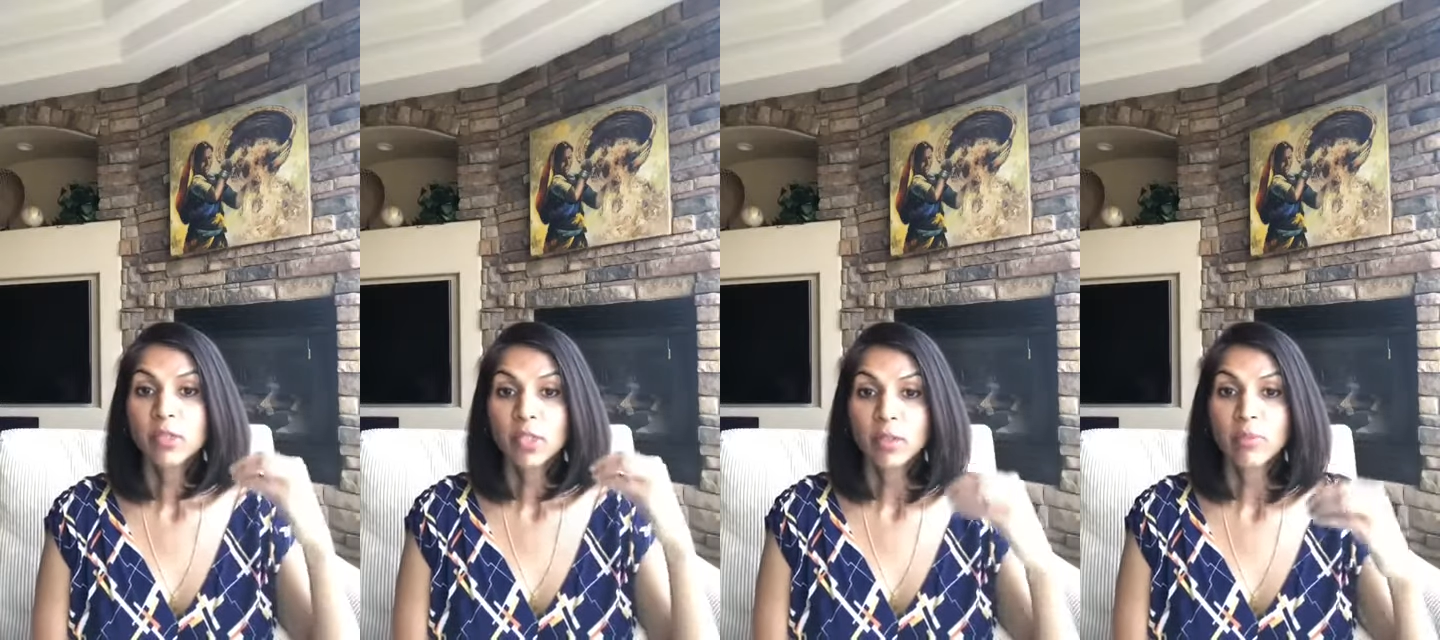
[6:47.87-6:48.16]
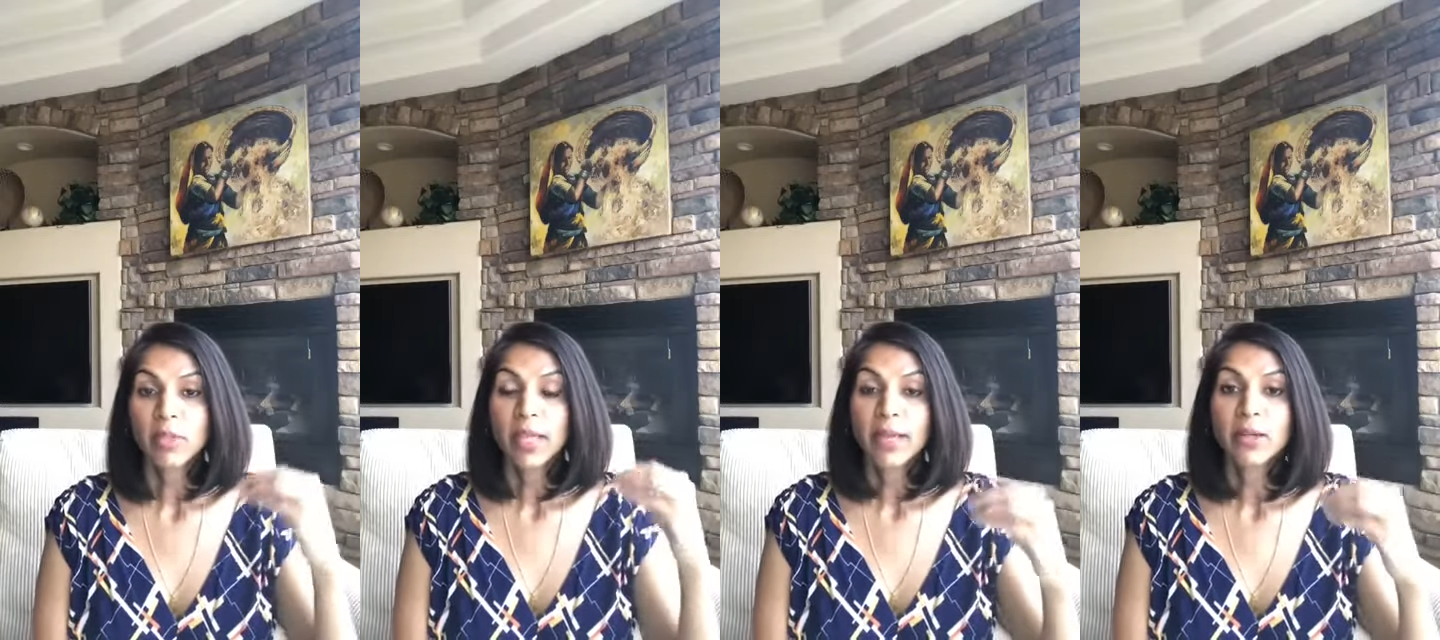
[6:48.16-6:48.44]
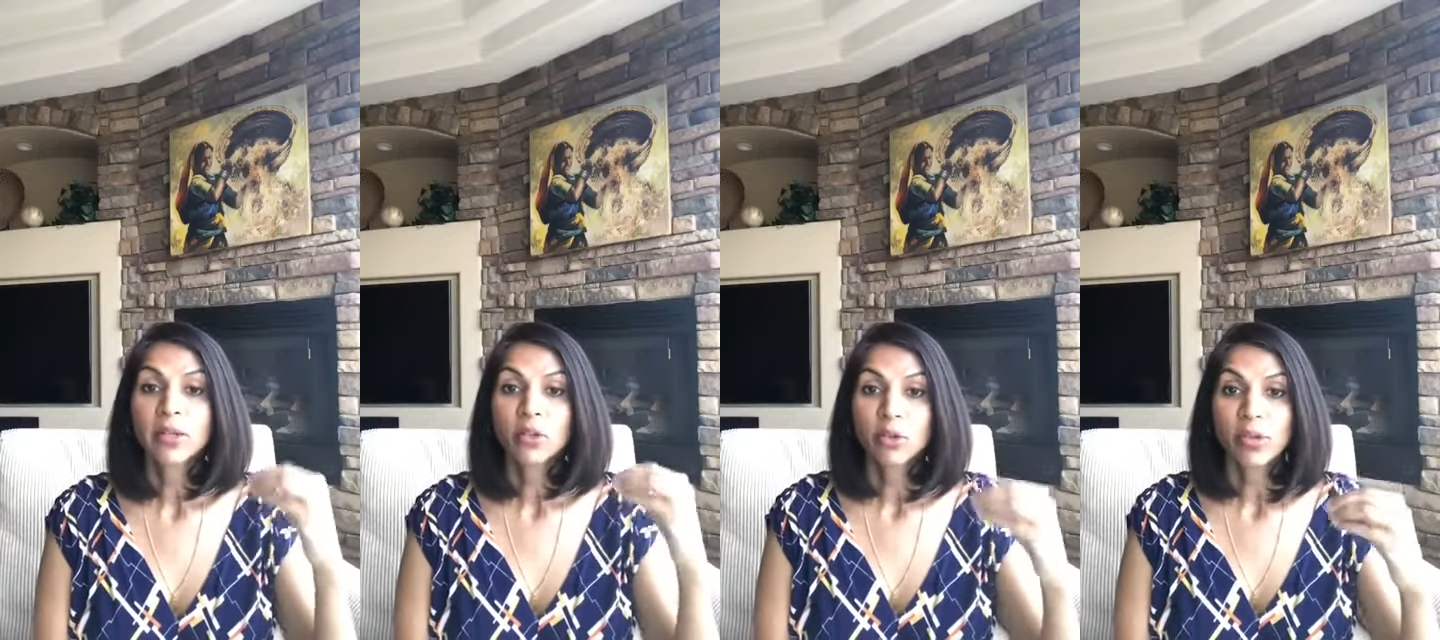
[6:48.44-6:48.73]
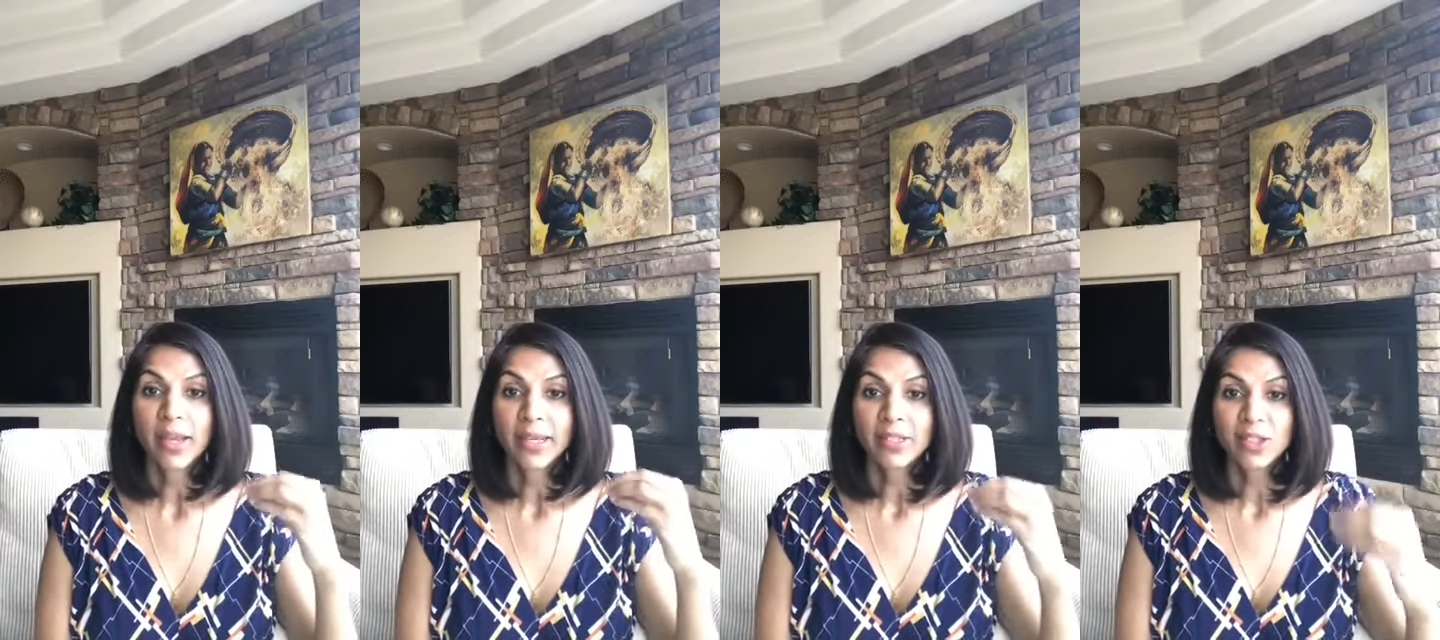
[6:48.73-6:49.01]
can be that
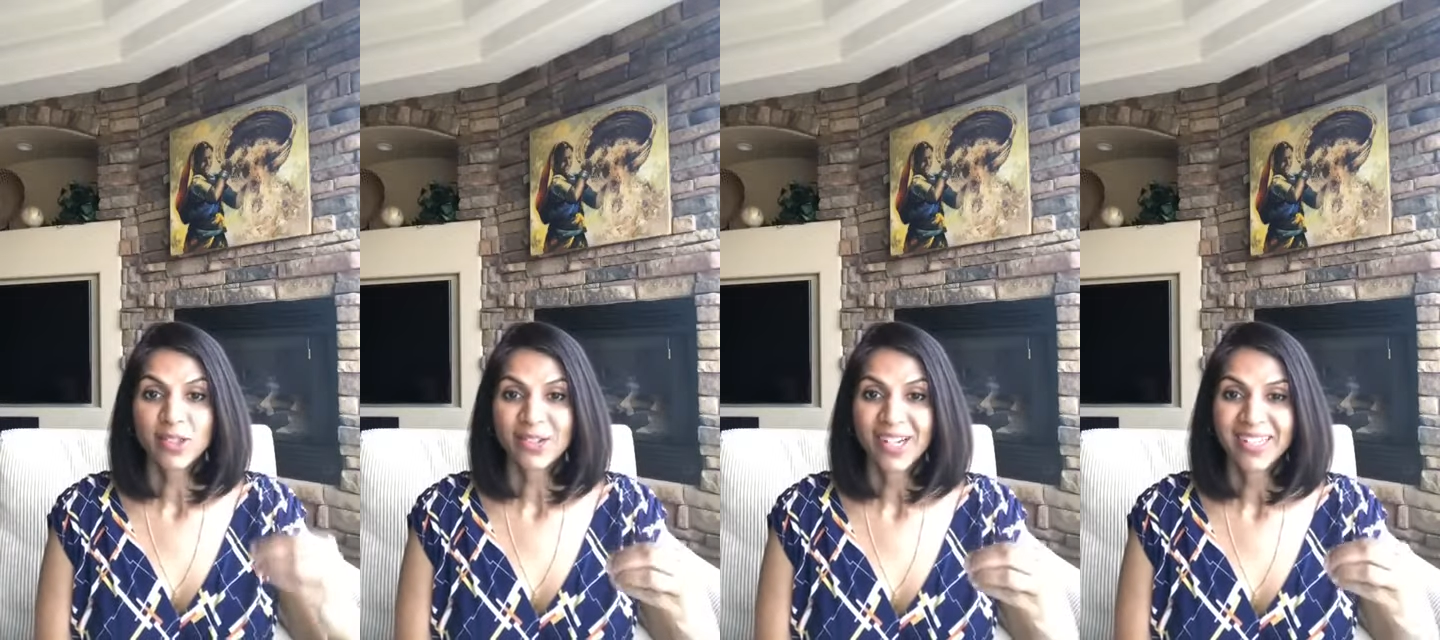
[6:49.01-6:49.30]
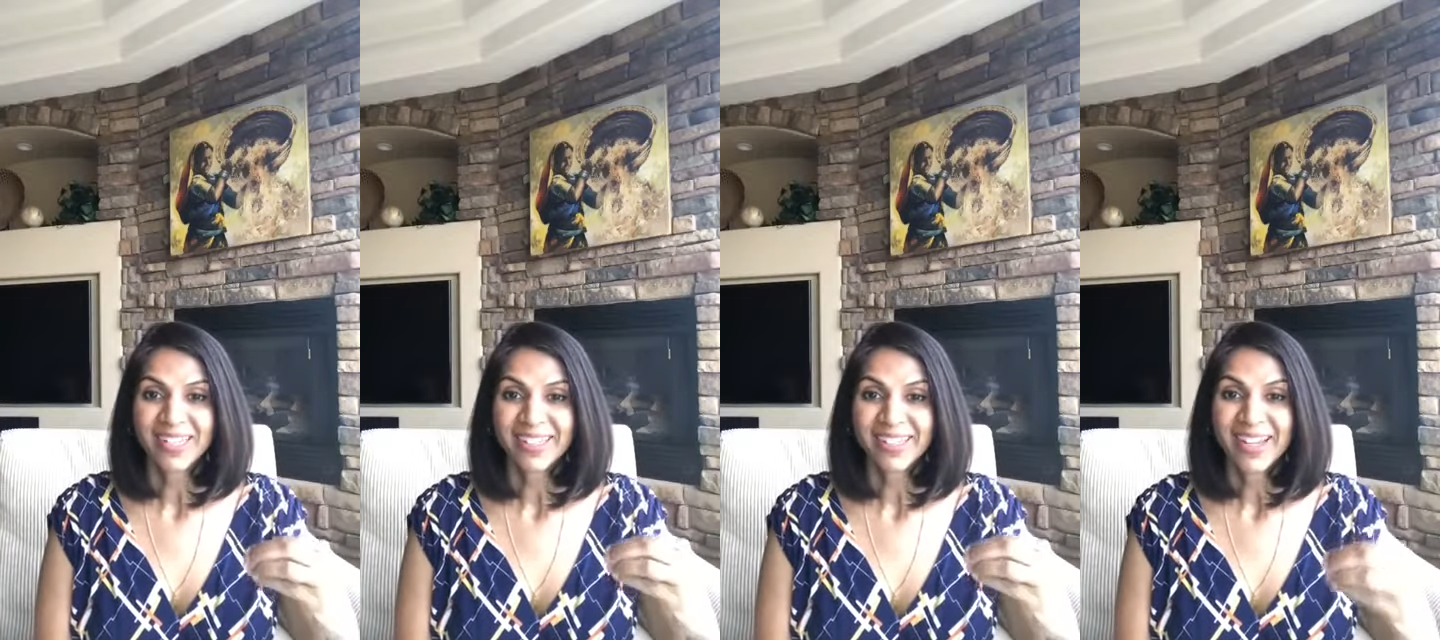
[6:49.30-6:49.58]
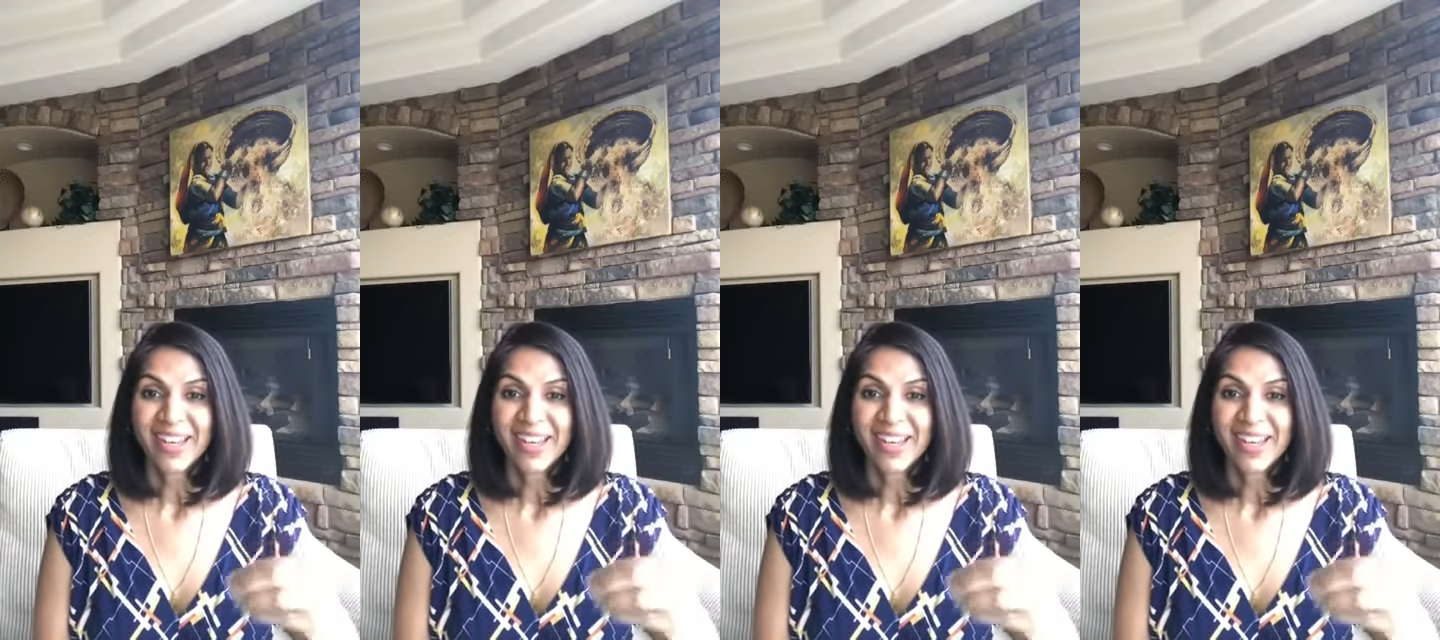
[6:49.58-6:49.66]
underlying stress.